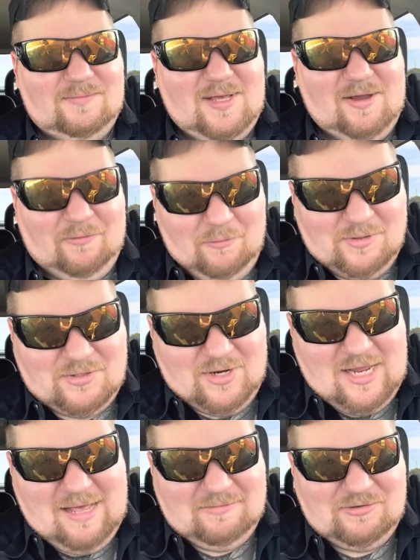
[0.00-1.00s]
everyone's gonna
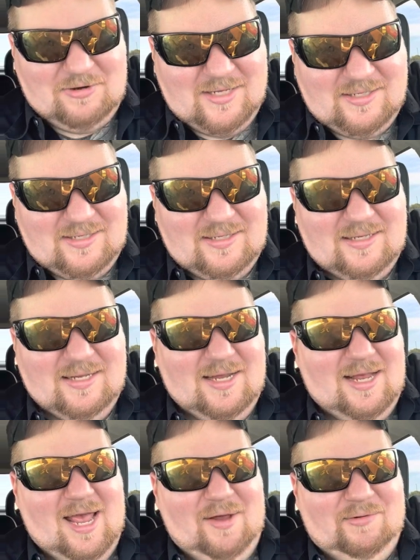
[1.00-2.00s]
have stress,
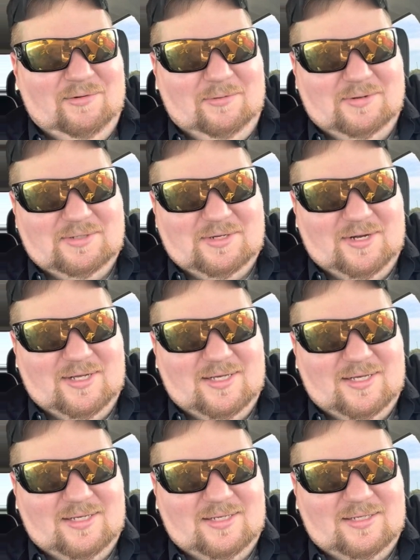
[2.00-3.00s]

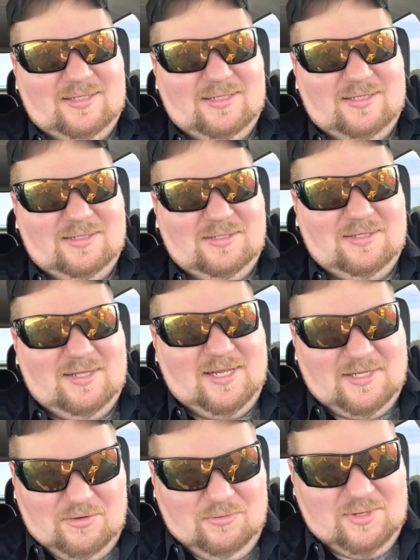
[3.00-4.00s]
they
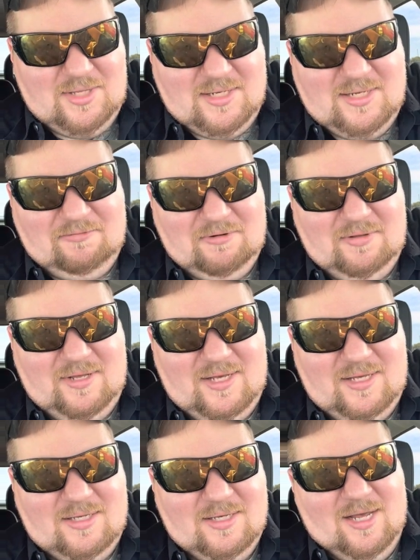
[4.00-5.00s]
deal with it
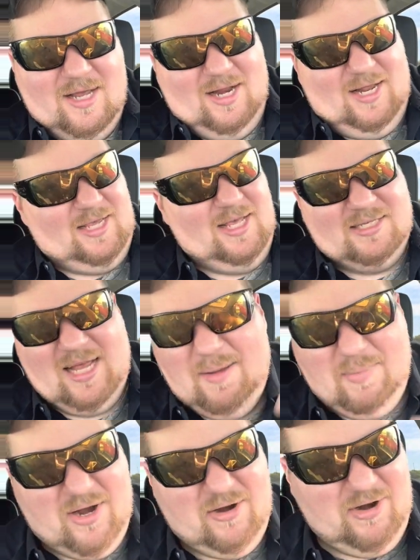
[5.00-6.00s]
differently. I guess I
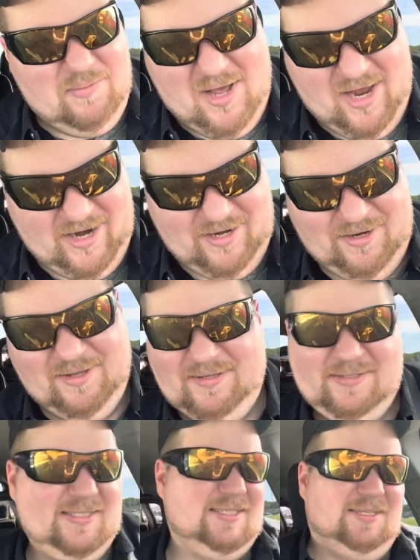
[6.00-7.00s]
bury mine.
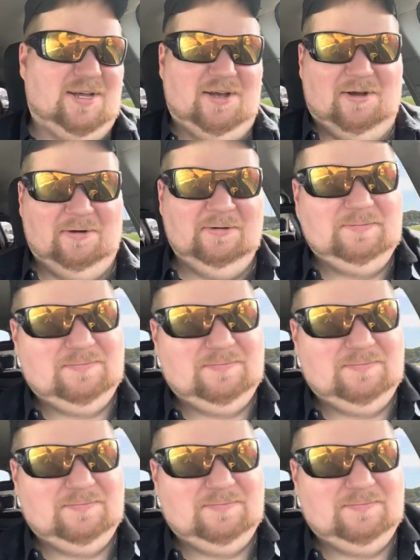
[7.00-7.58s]
So